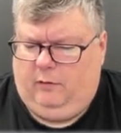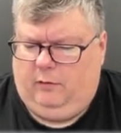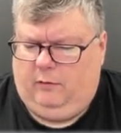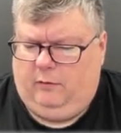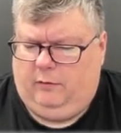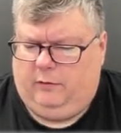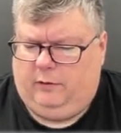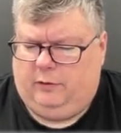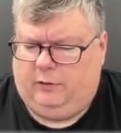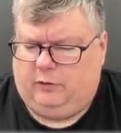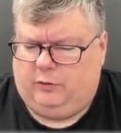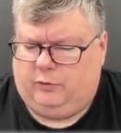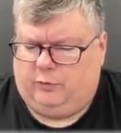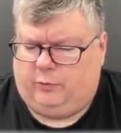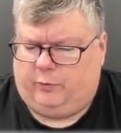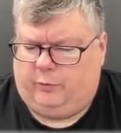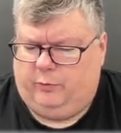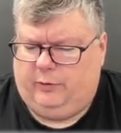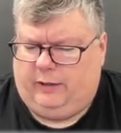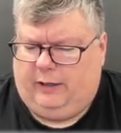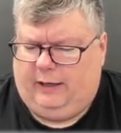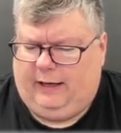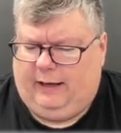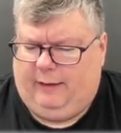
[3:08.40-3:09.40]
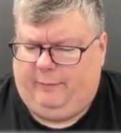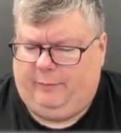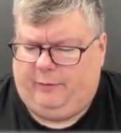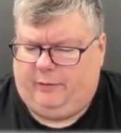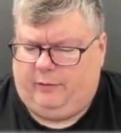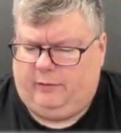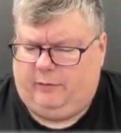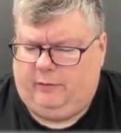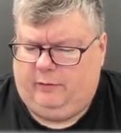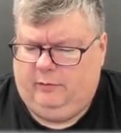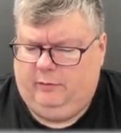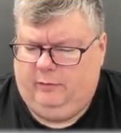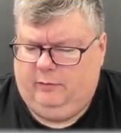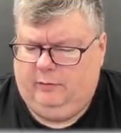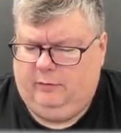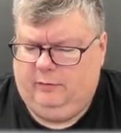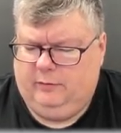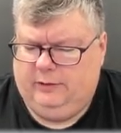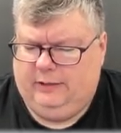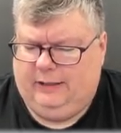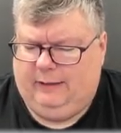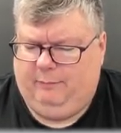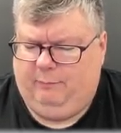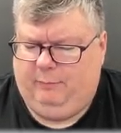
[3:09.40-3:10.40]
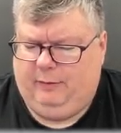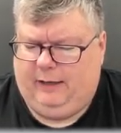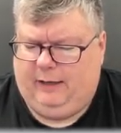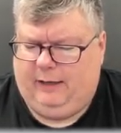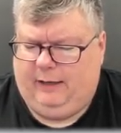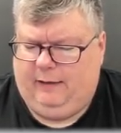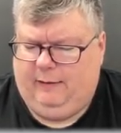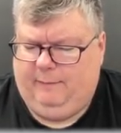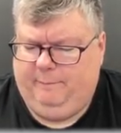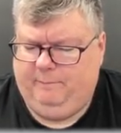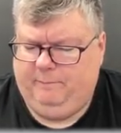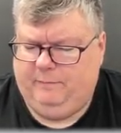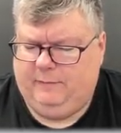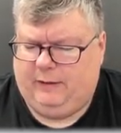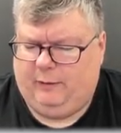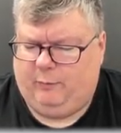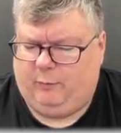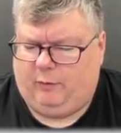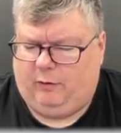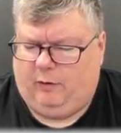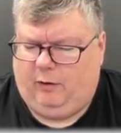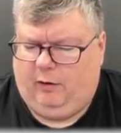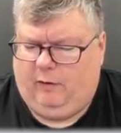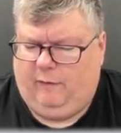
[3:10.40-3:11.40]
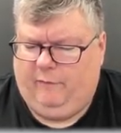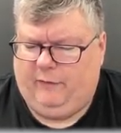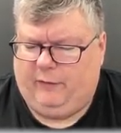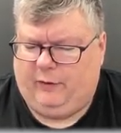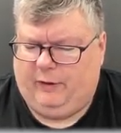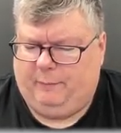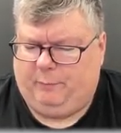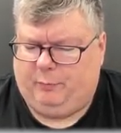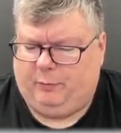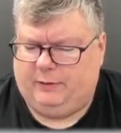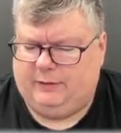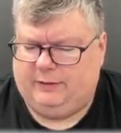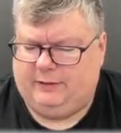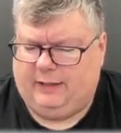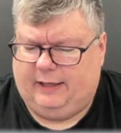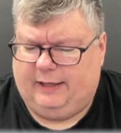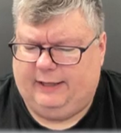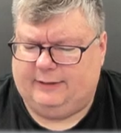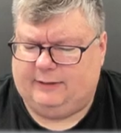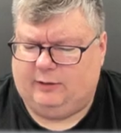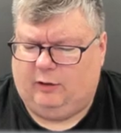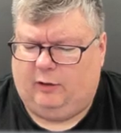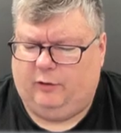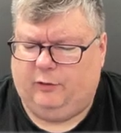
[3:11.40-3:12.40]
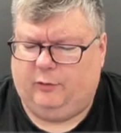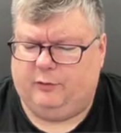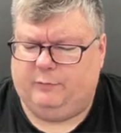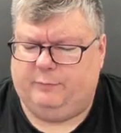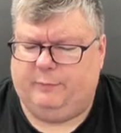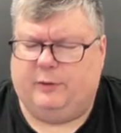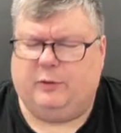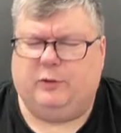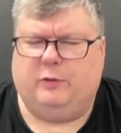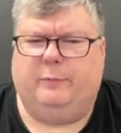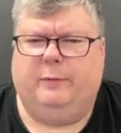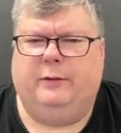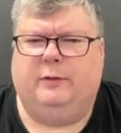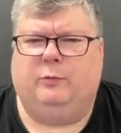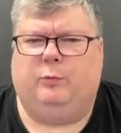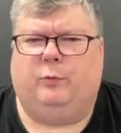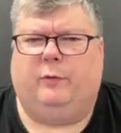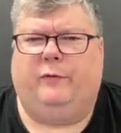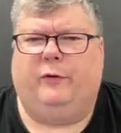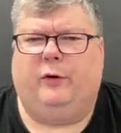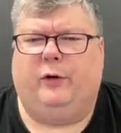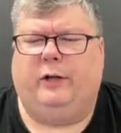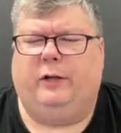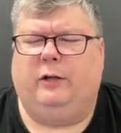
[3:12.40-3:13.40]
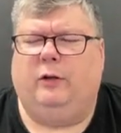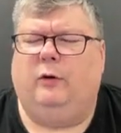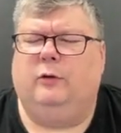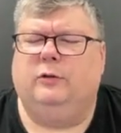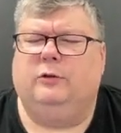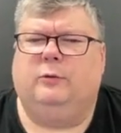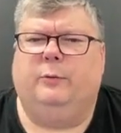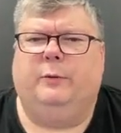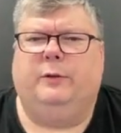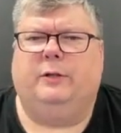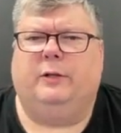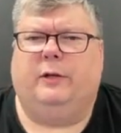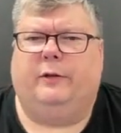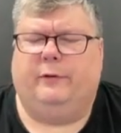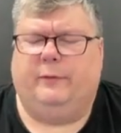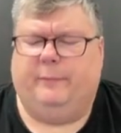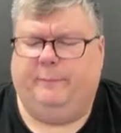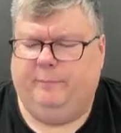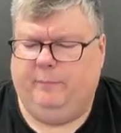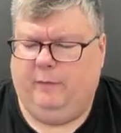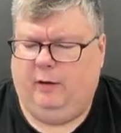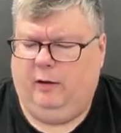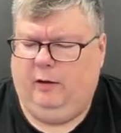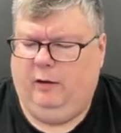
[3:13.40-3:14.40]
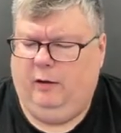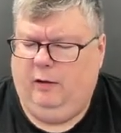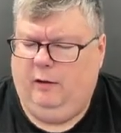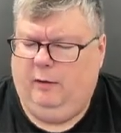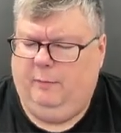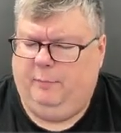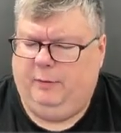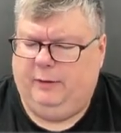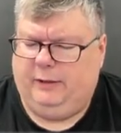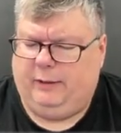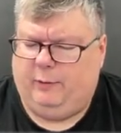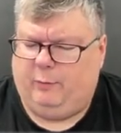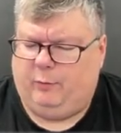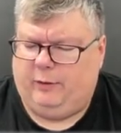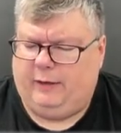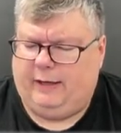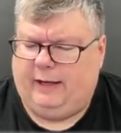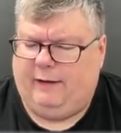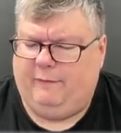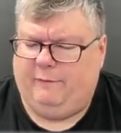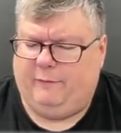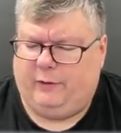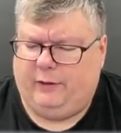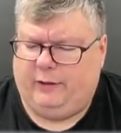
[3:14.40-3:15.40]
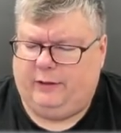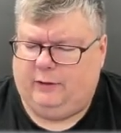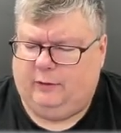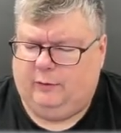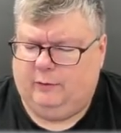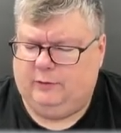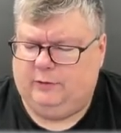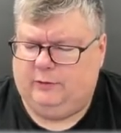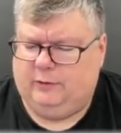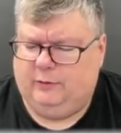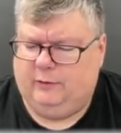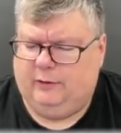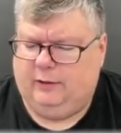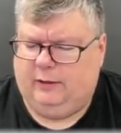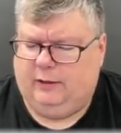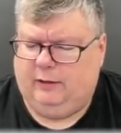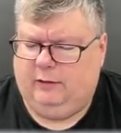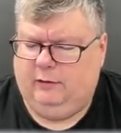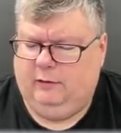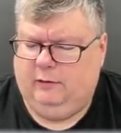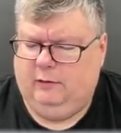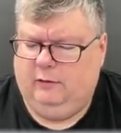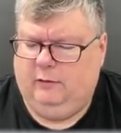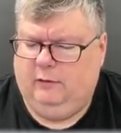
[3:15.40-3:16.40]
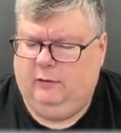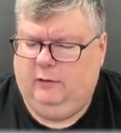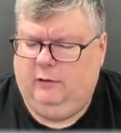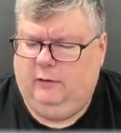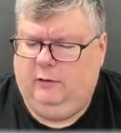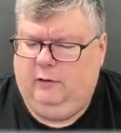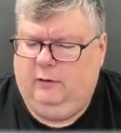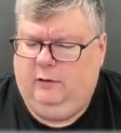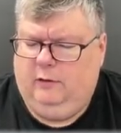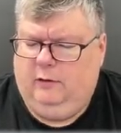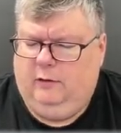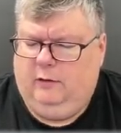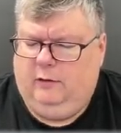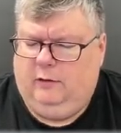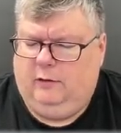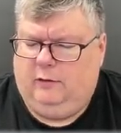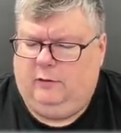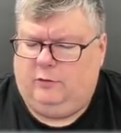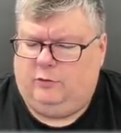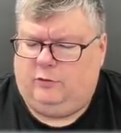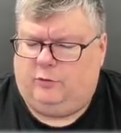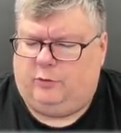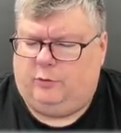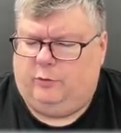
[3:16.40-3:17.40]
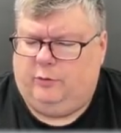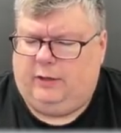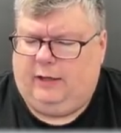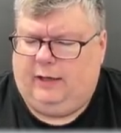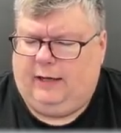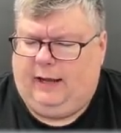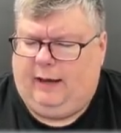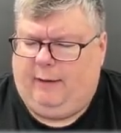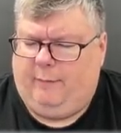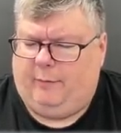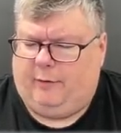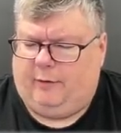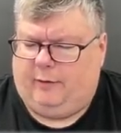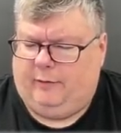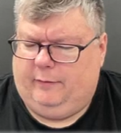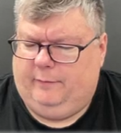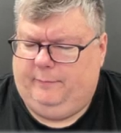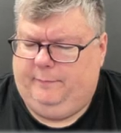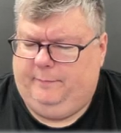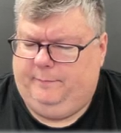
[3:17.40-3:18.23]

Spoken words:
The true diameter, Team B, they were all very precise. All those measurements were very close to each other, but they were not very close to the true diameter.